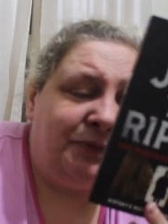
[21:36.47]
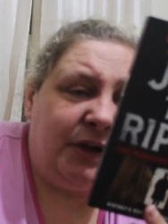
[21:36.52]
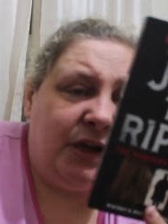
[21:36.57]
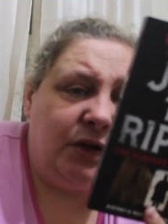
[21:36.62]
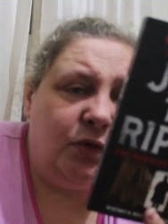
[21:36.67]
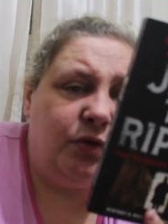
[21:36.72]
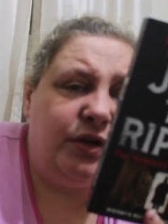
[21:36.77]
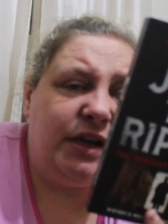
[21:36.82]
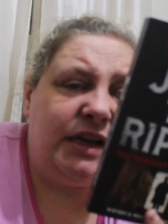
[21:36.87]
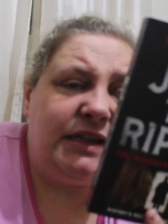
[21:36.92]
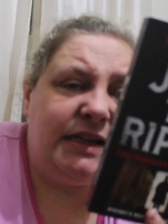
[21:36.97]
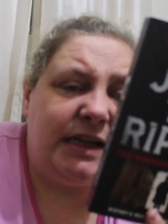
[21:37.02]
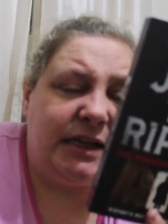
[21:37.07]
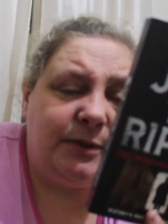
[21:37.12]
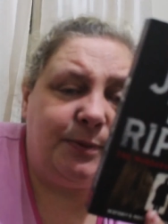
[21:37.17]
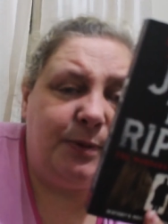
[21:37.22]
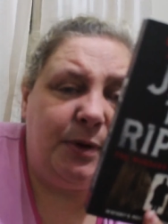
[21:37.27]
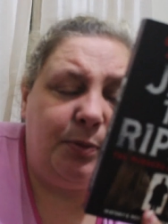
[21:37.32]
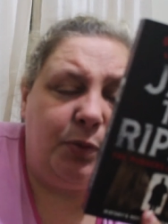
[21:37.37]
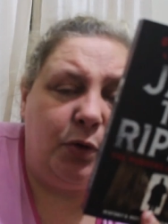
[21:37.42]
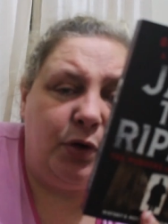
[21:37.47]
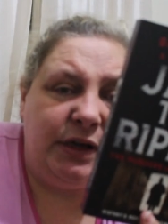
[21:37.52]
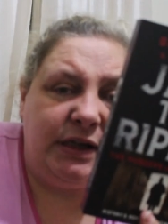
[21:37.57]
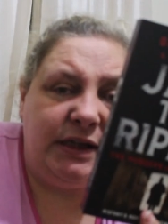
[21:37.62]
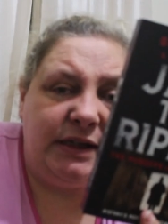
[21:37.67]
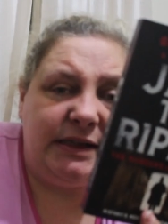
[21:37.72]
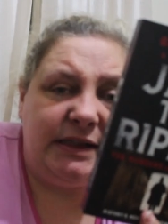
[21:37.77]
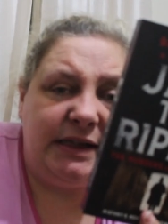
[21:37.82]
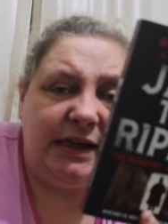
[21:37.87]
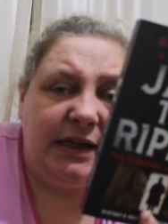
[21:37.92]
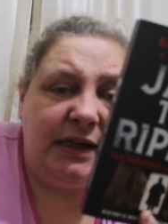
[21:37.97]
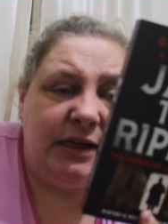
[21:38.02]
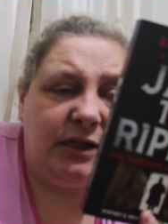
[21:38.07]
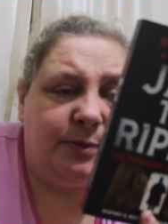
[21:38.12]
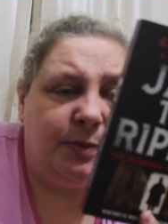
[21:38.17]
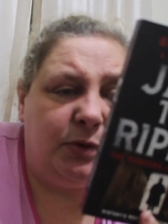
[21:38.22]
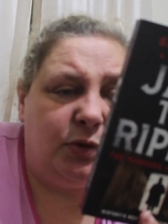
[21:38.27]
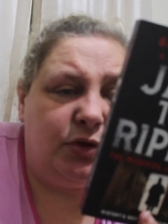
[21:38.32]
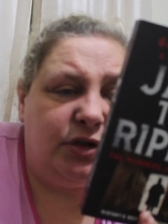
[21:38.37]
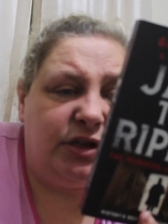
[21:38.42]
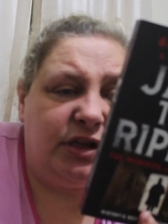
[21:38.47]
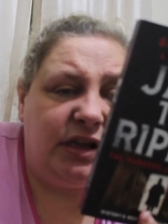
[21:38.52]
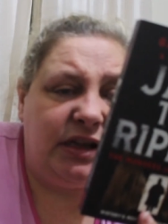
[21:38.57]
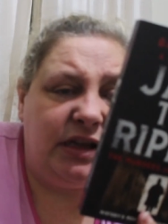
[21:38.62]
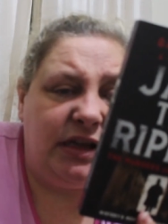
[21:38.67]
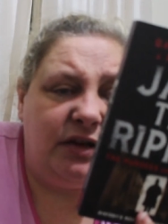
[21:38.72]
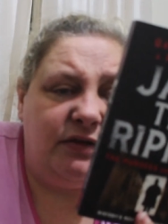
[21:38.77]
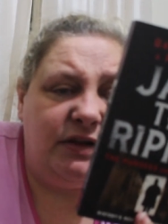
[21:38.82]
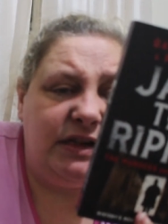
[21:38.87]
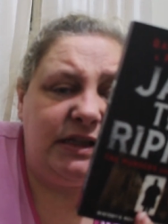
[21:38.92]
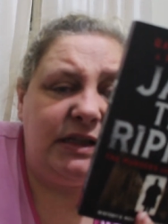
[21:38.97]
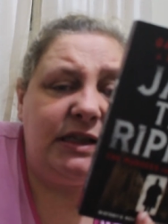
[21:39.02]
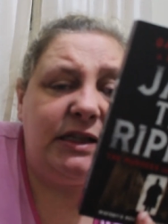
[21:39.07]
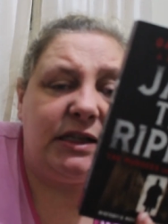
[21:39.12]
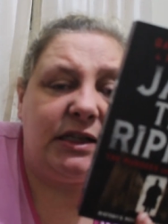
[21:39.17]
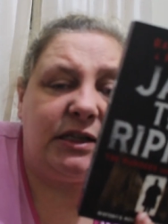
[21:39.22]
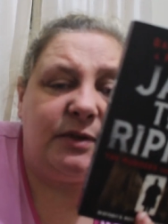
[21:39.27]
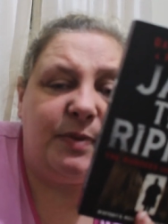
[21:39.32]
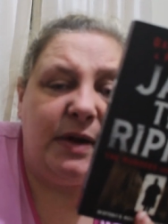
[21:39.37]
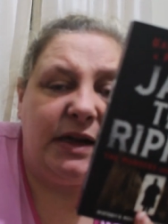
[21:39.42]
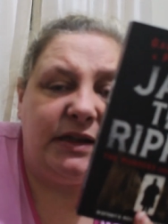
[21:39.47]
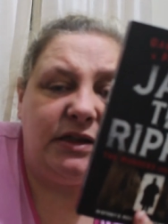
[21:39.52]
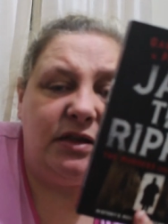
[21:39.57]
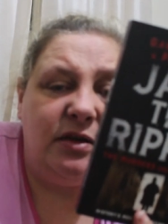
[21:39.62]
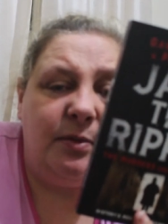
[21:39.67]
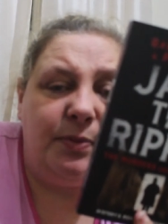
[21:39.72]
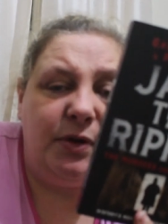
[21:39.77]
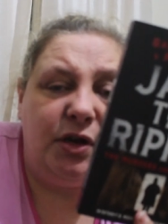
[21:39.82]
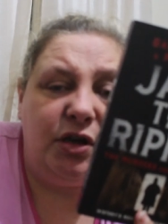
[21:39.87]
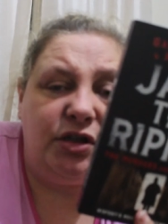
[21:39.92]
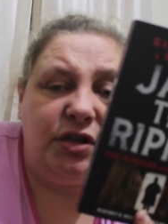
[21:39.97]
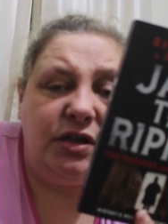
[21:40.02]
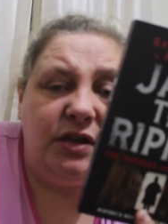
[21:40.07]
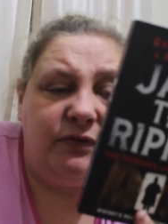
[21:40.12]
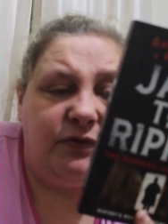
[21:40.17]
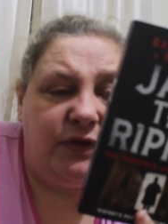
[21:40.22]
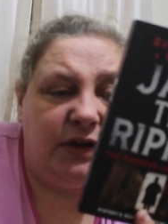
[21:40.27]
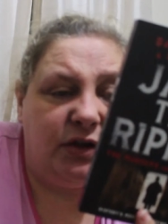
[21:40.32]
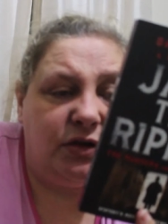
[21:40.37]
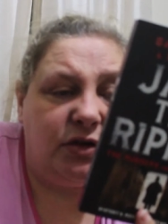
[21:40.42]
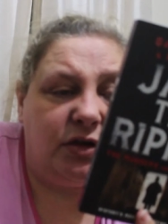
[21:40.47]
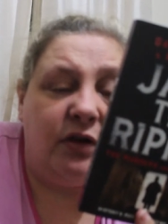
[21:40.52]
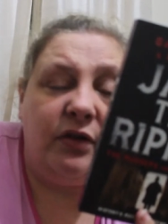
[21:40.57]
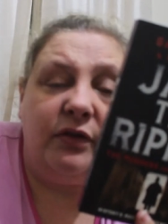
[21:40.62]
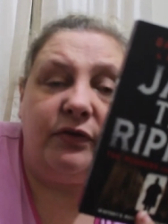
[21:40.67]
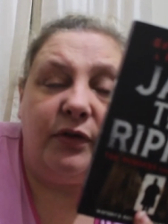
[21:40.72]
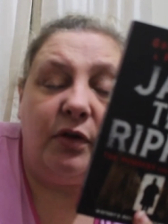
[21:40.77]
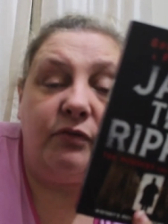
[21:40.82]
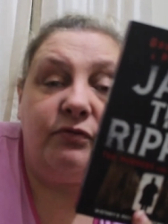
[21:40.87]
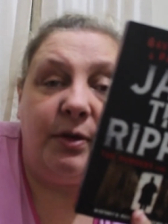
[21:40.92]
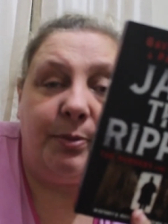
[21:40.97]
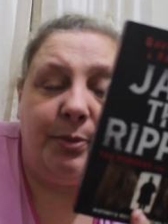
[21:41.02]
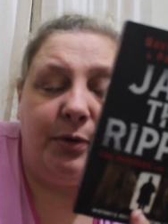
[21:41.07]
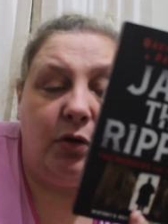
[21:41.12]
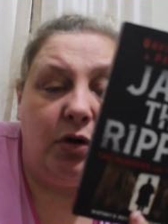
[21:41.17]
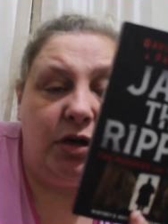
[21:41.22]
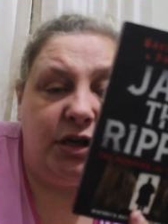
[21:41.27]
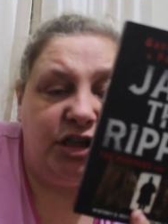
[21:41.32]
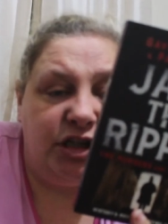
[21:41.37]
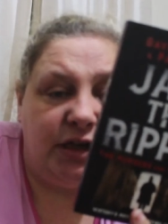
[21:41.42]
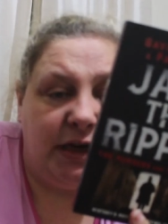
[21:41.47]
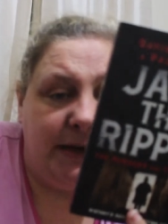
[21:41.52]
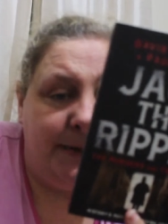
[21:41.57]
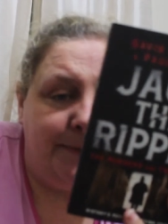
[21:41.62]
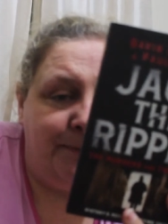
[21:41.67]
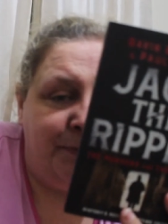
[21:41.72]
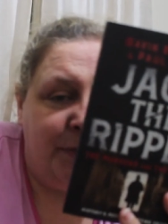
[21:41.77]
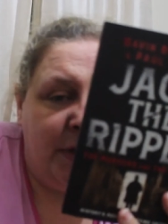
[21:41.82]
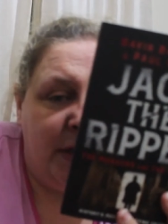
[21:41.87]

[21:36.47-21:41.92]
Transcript: and all their desperate poignancy and explores the theories and suspects in the burgeoning field of ripperology.